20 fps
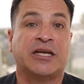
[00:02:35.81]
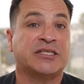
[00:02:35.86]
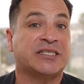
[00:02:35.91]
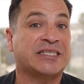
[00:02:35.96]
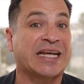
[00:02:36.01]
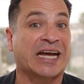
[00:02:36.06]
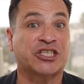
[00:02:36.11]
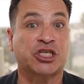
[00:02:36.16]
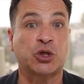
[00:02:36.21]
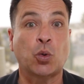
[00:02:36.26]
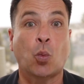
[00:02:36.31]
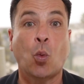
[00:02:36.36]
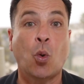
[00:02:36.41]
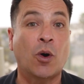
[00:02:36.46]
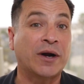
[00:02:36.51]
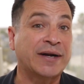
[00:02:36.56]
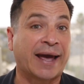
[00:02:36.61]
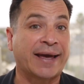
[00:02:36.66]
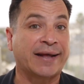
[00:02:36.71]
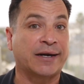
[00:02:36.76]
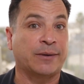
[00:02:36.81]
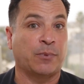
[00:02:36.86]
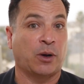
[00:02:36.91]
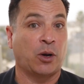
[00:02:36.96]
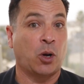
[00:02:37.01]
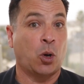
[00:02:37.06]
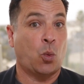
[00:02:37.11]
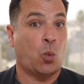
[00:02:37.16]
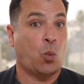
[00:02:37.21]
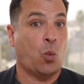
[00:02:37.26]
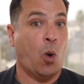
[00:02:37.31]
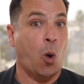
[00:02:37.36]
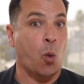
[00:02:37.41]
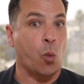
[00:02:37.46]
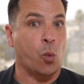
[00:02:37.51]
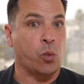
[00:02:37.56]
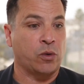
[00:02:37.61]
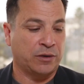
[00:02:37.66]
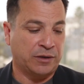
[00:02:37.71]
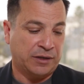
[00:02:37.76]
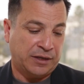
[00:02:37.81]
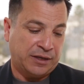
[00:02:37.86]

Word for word: Section 1 item. Whoa!